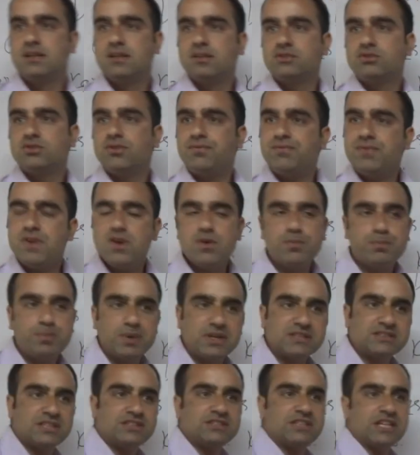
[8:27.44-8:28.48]
So few
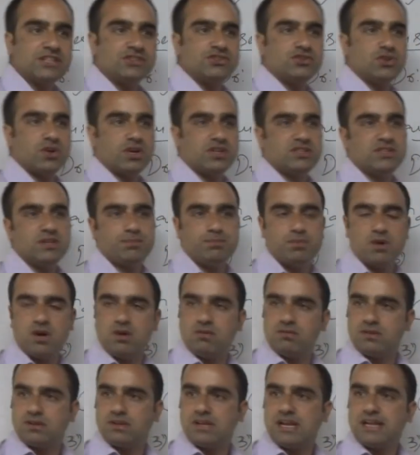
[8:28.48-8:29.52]
persons enjoyed the
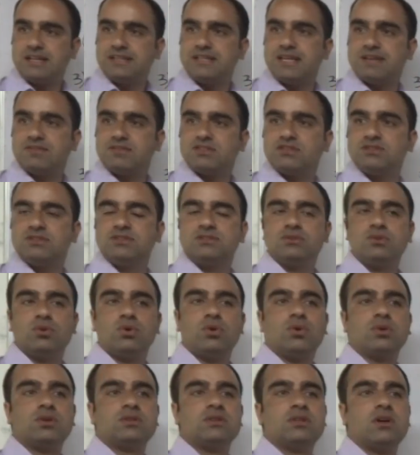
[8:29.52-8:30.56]
power, and there was
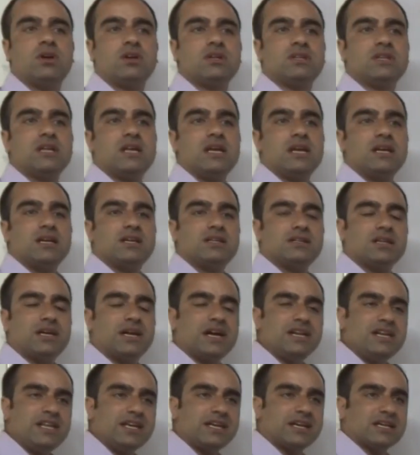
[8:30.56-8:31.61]
not
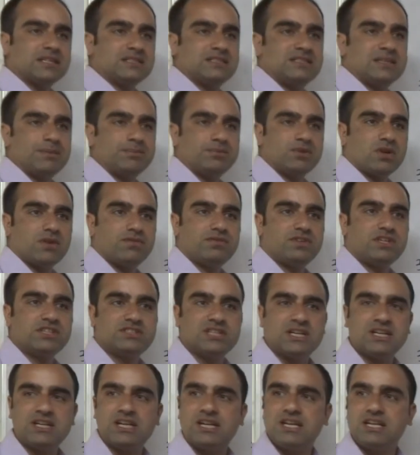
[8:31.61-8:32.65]
any concept of
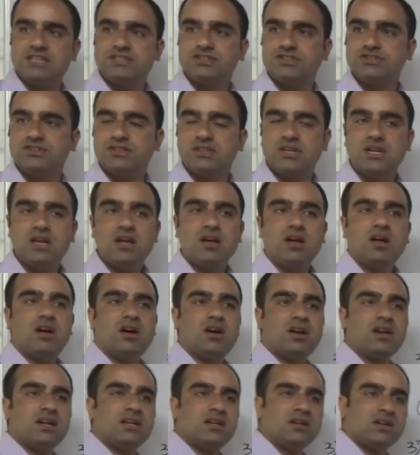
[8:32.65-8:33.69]
decentralization
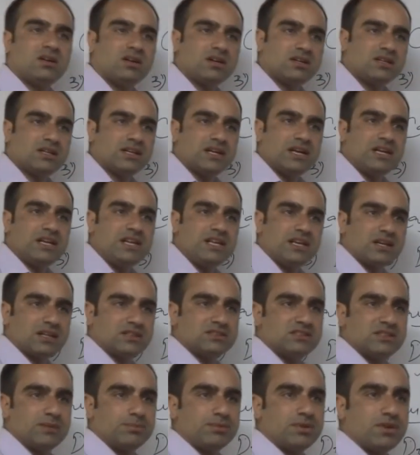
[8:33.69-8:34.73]
or not any
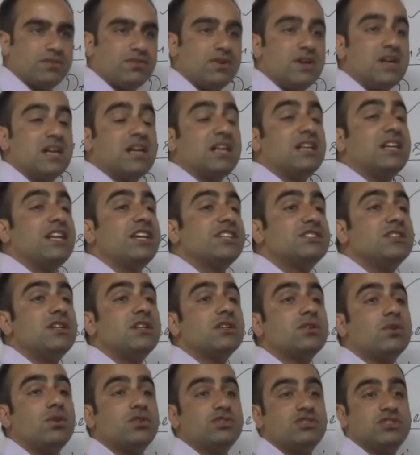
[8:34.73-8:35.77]
concept of
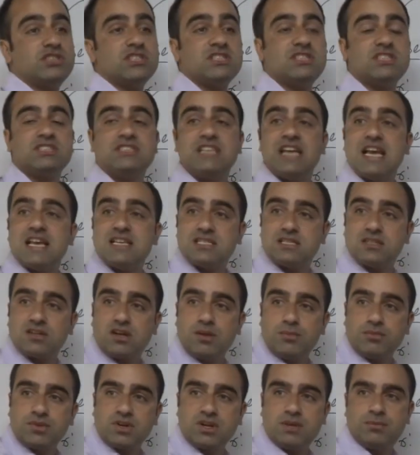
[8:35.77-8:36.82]
national consciousness, as
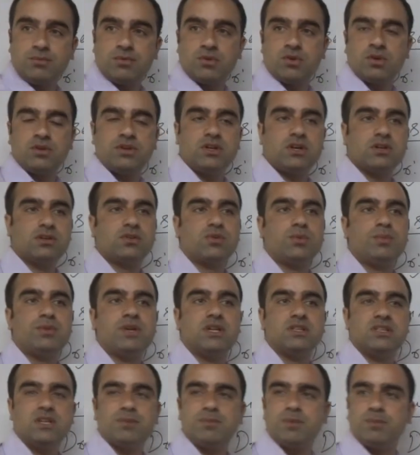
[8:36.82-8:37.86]
Dr.
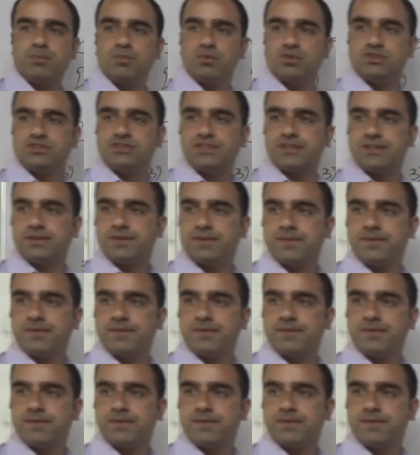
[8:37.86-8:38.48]
Romilla Thapar puts it.